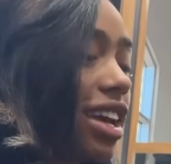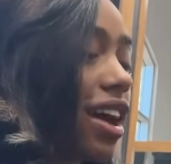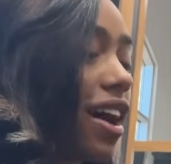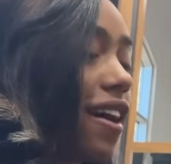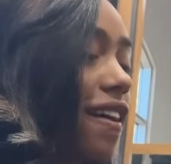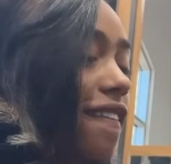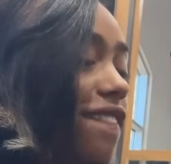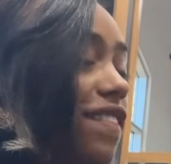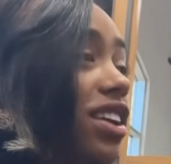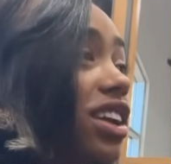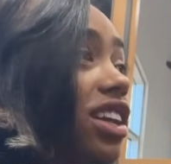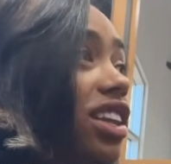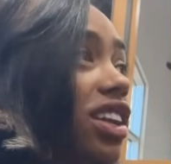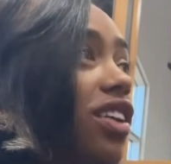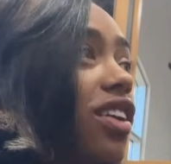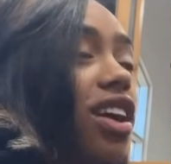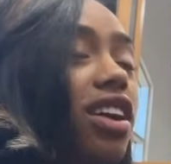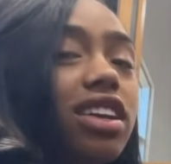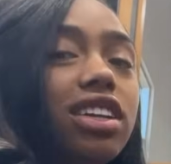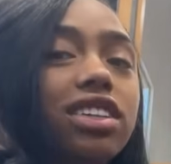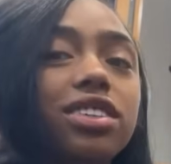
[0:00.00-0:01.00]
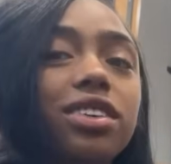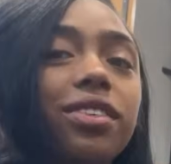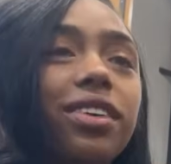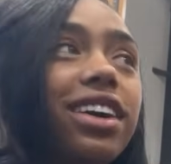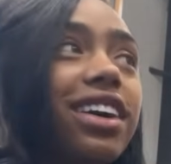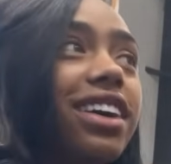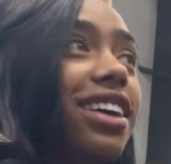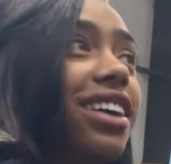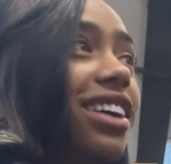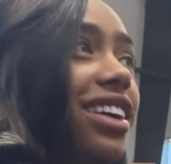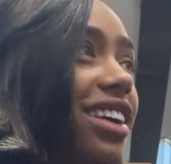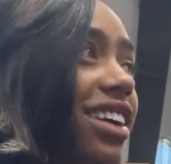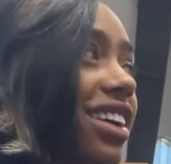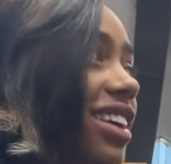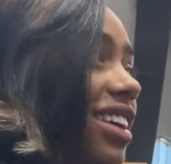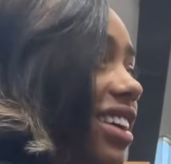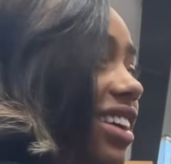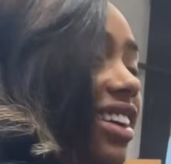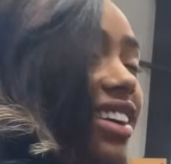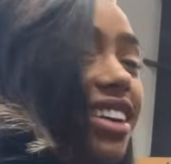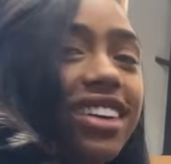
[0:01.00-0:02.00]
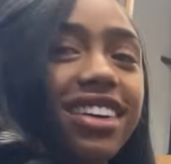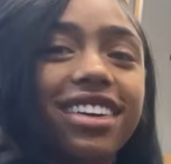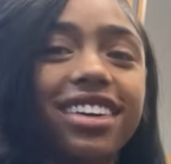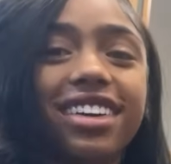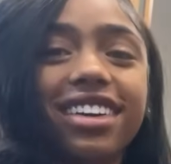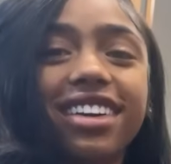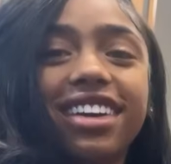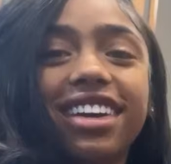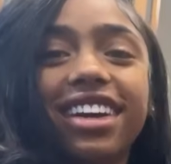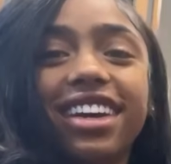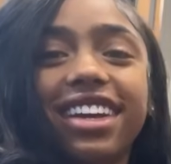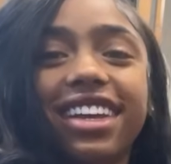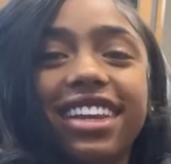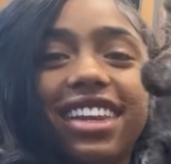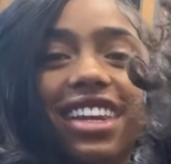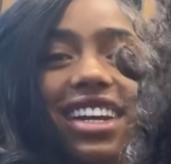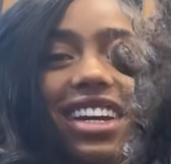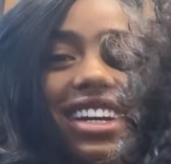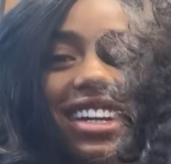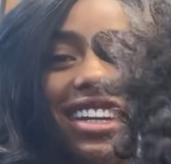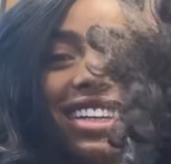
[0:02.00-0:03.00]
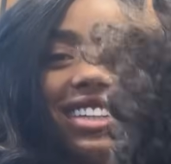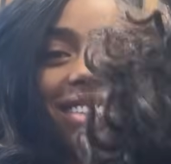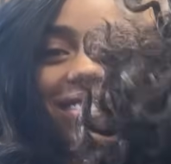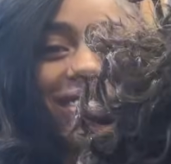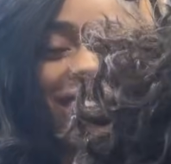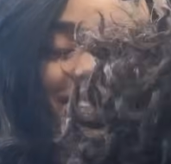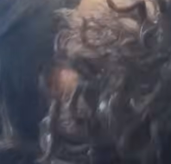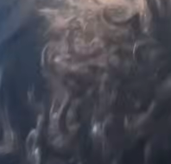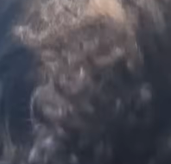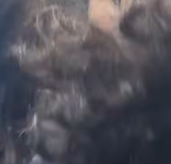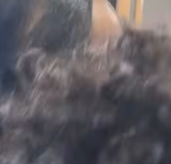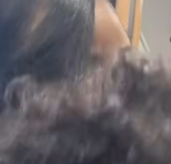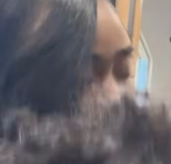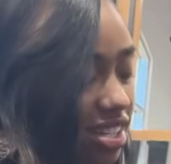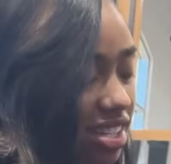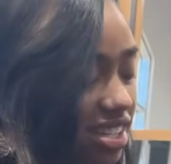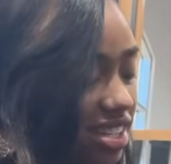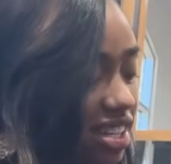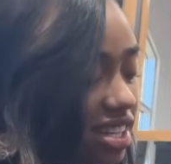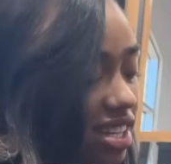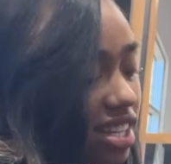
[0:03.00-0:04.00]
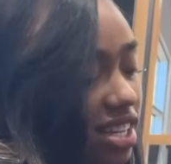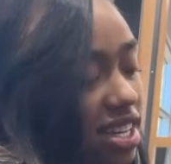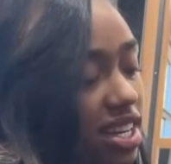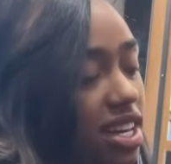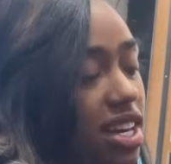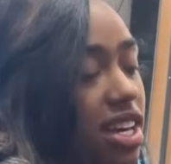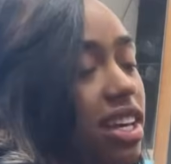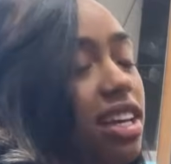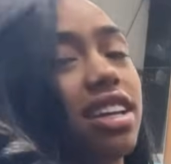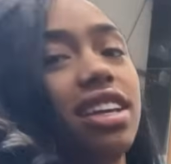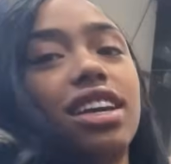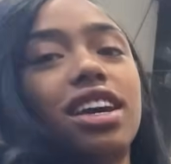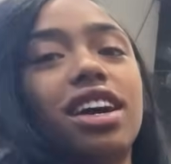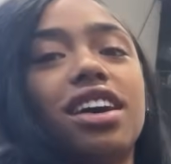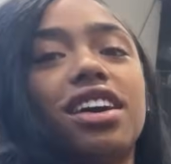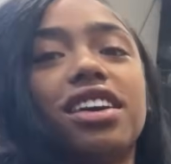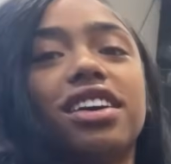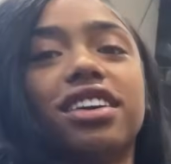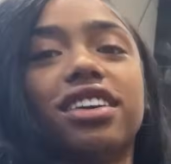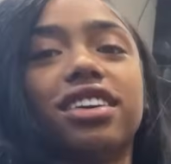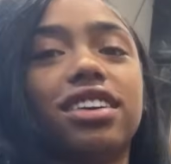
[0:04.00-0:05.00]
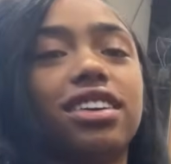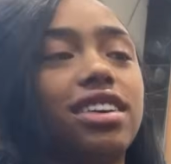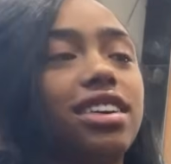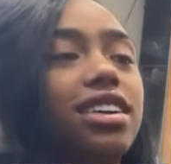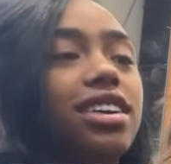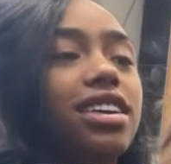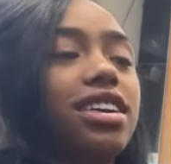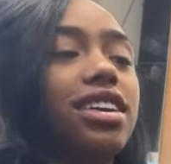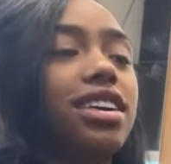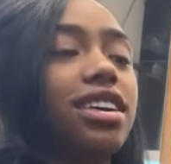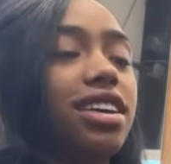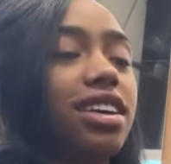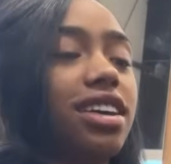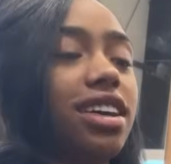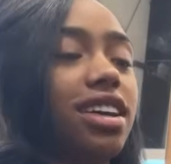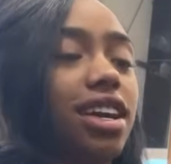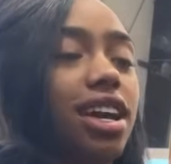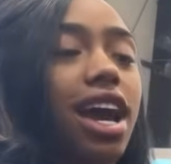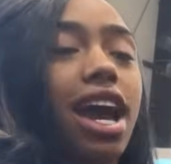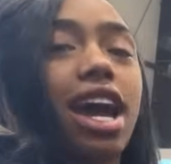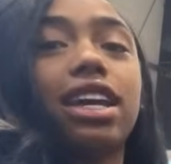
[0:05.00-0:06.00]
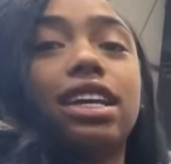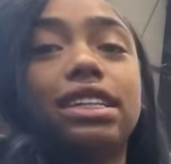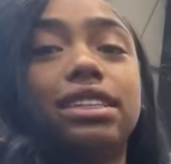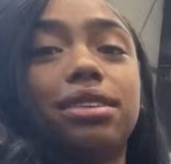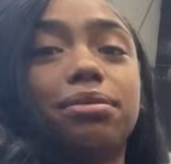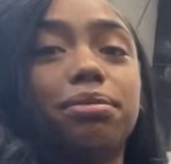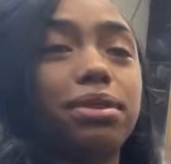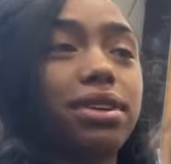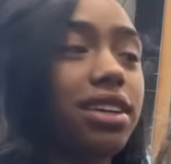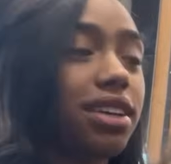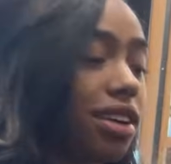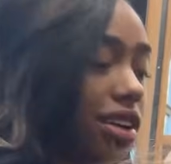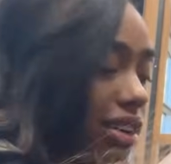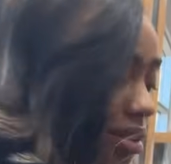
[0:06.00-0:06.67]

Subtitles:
I'm finna throw all these away. Look at this, bruh. Y'all, I used to be.